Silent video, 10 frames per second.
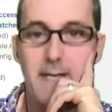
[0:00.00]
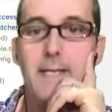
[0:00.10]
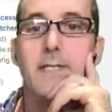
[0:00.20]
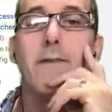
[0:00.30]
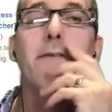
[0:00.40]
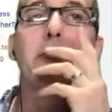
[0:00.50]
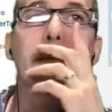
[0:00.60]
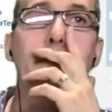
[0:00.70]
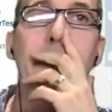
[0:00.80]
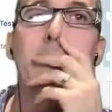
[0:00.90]
So it feels like
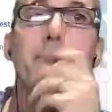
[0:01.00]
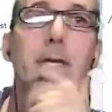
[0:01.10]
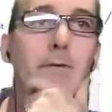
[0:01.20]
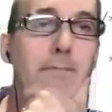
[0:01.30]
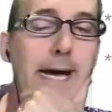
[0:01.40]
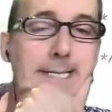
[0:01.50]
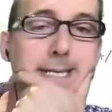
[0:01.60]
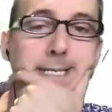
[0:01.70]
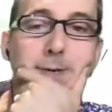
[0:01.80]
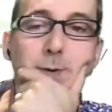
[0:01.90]
my compute mask
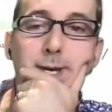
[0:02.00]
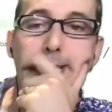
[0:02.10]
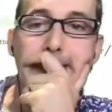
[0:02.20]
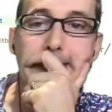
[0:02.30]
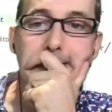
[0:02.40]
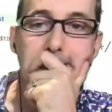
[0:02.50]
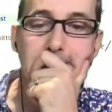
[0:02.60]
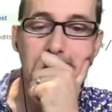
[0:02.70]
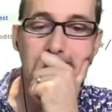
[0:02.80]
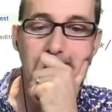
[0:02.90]
isn't working either.
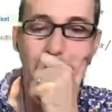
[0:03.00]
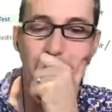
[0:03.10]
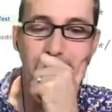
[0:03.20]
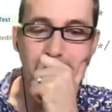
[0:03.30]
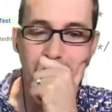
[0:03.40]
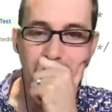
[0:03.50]
That's weird.